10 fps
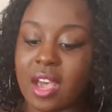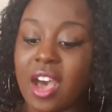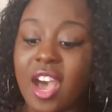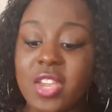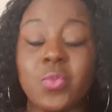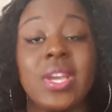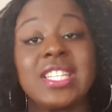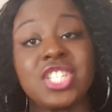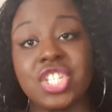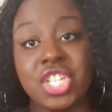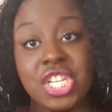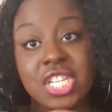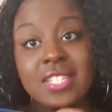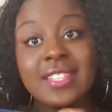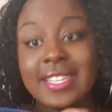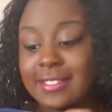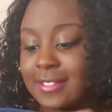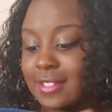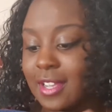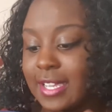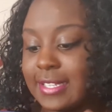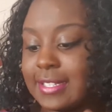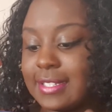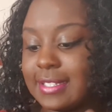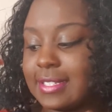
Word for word: high waist jeans in size